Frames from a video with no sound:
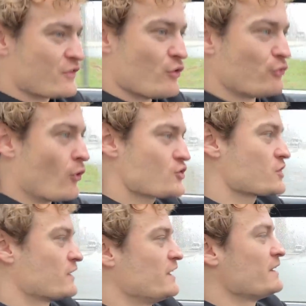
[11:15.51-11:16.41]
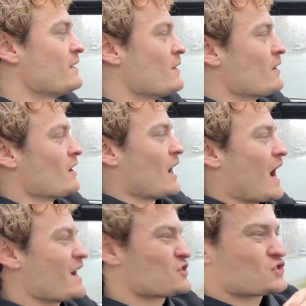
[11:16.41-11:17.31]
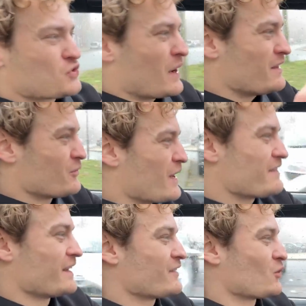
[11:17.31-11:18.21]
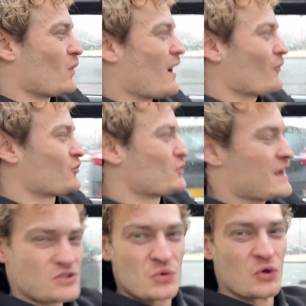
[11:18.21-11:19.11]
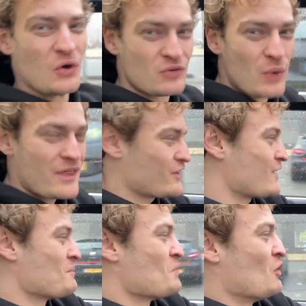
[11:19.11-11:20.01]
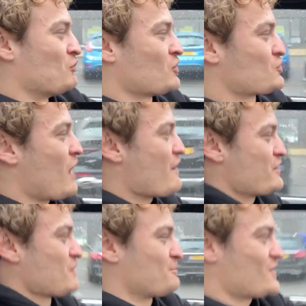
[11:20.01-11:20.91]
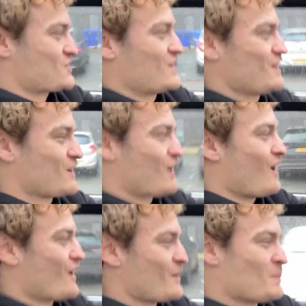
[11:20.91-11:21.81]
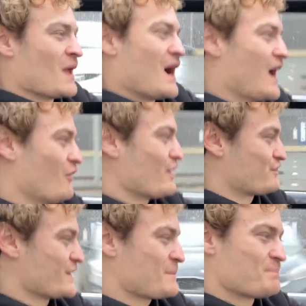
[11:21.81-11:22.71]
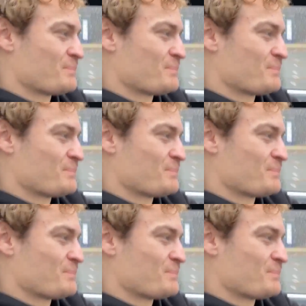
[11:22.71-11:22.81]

Unfortunately, I tried to wait a little while to get some good weather for the driving impression in the car. However,